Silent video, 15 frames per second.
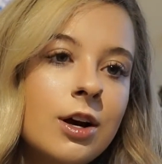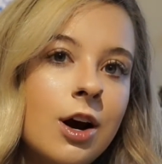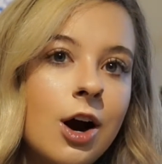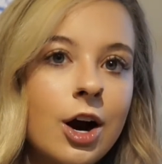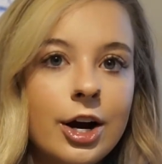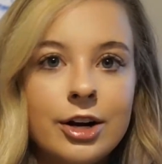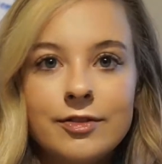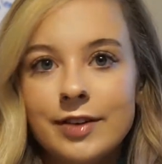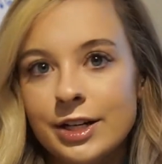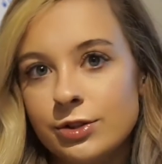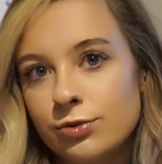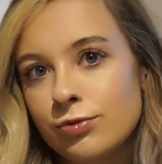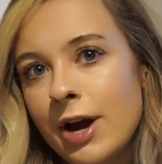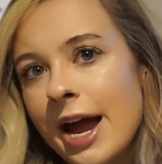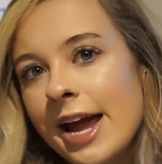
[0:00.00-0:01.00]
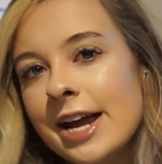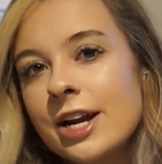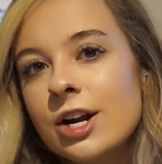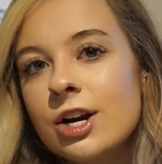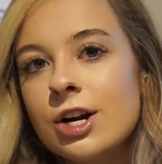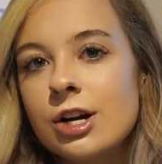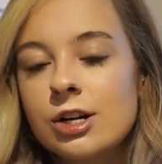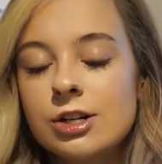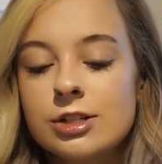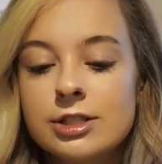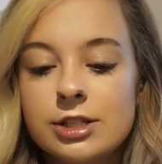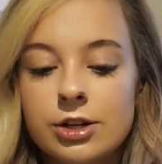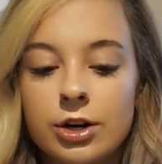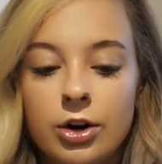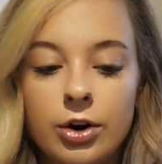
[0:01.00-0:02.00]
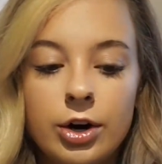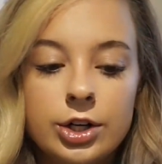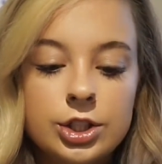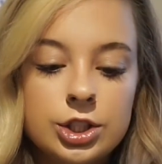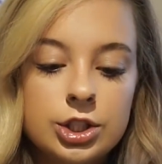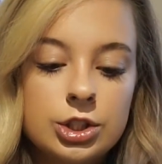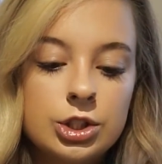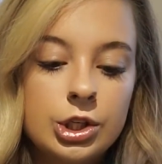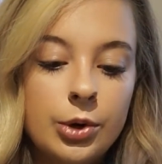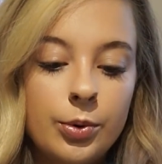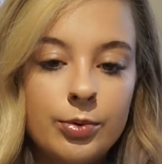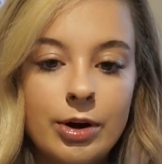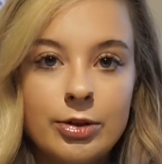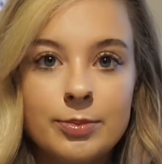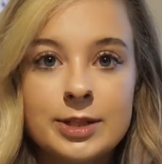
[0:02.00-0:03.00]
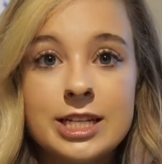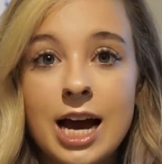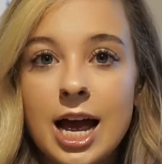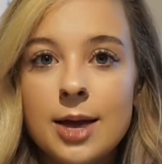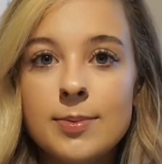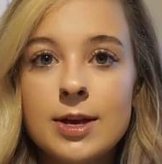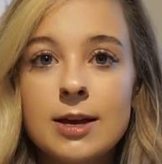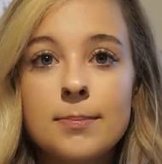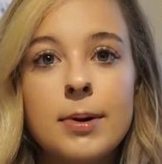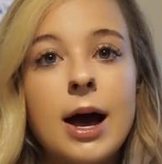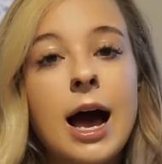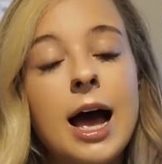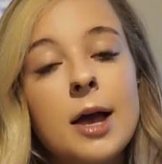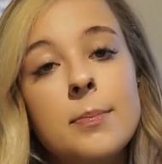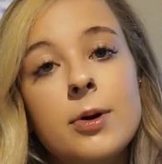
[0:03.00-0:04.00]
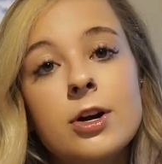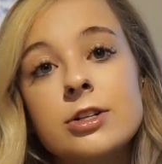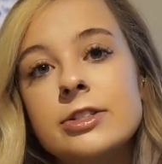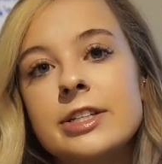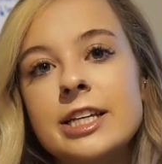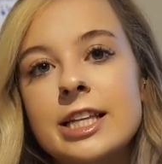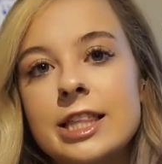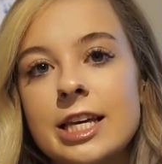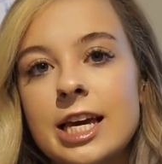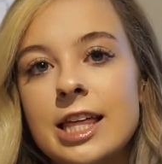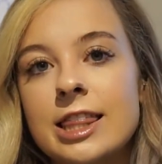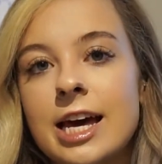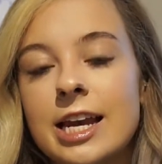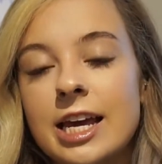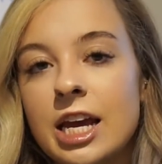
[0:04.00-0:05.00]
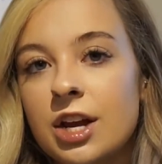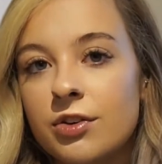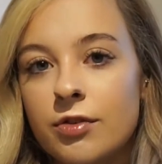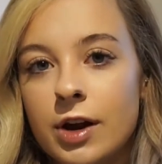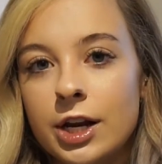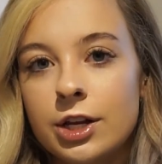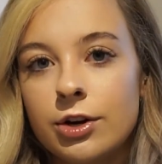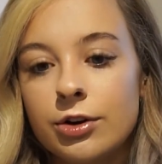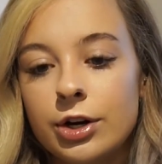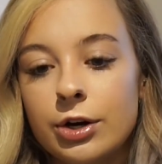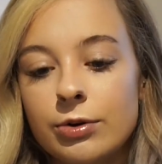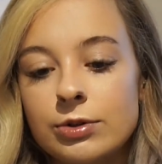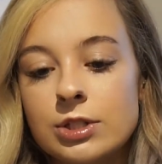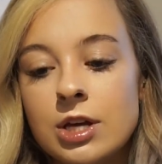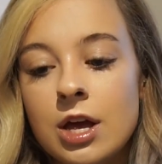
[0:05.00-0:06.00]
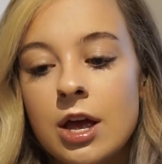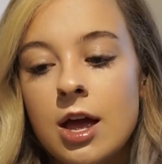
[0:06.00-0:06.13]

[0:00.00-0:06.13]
aren't fast writers or just, would rather be typing, but I personally think that handwriting your notes